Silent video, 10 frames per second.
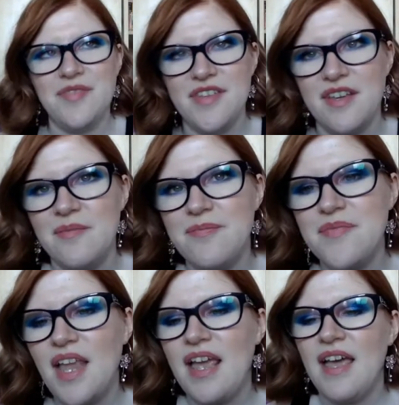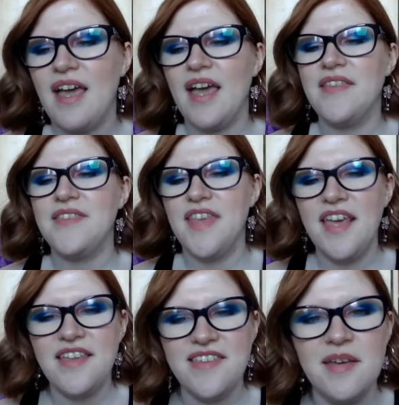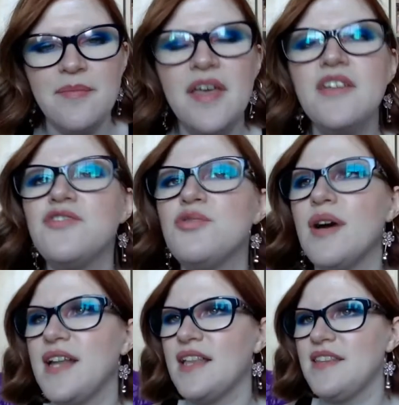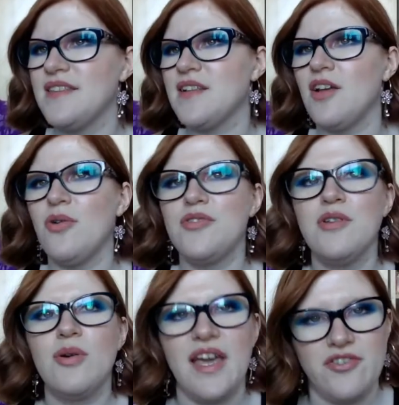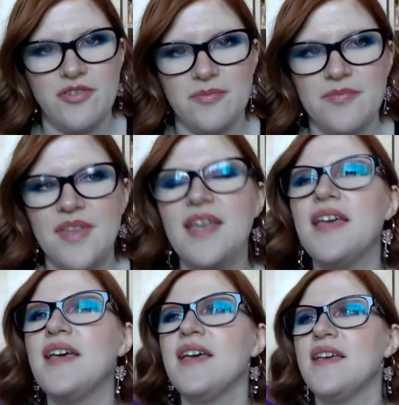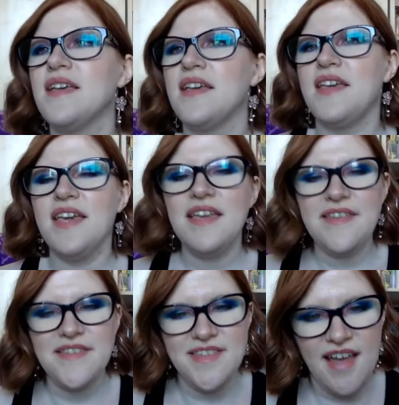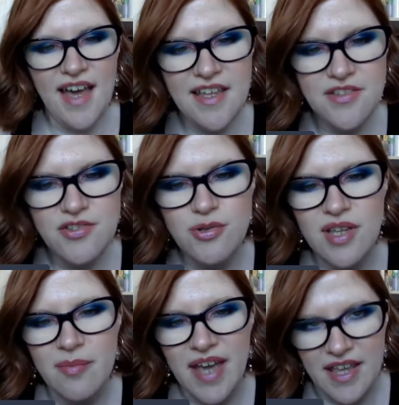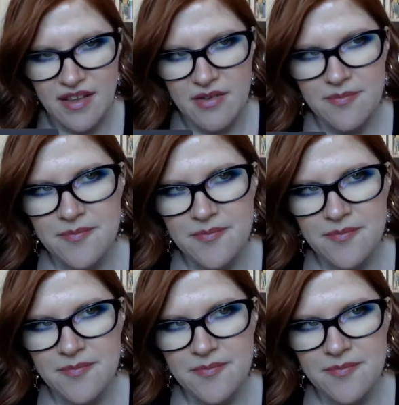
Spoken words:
him and takes him to an undisclosed location. He is tied to the bed.